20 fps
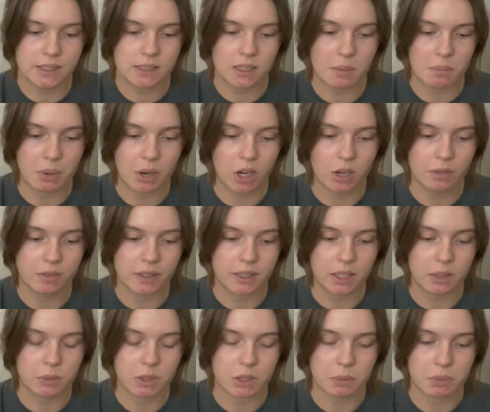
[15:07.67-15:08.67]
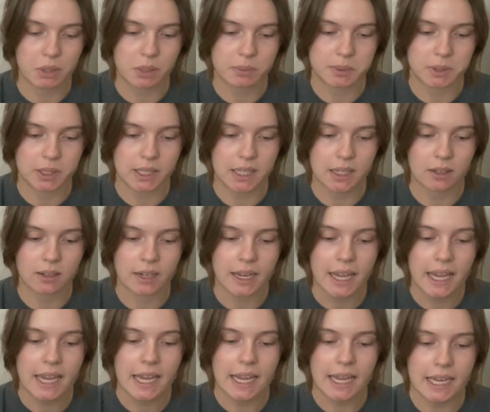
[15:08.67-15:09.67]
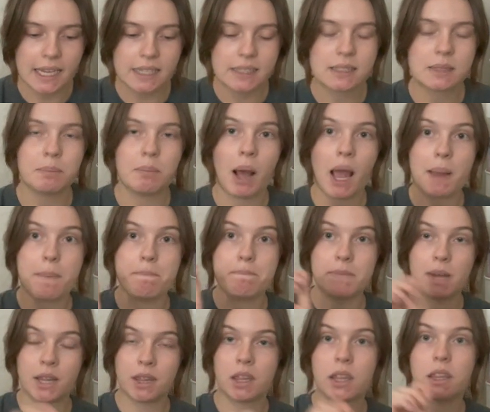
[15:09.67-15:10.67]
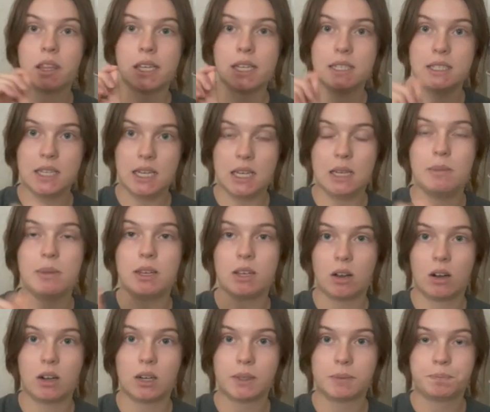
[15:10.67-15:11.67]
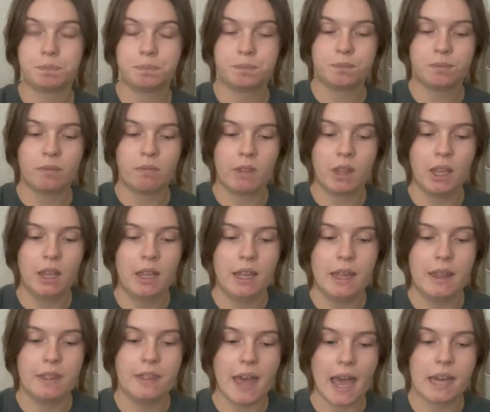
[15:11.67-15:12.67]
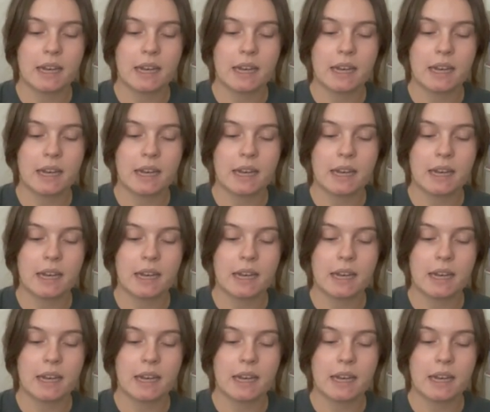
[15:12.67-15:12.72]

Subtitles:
up perfectly with the purple here, is my monthly TBR. That